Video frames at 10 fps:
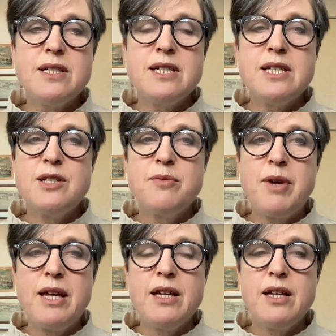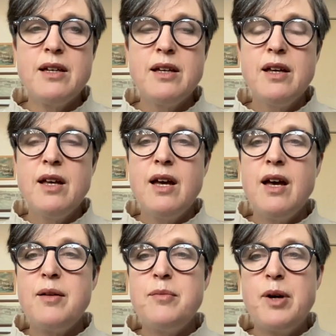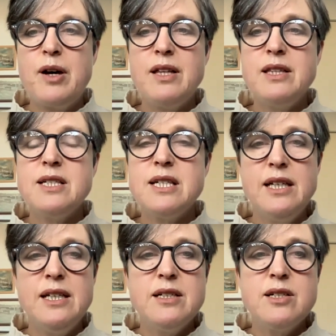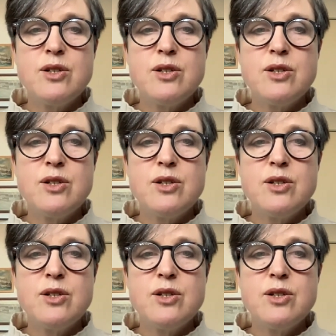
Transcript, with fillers: decision-making um, behind the scenes.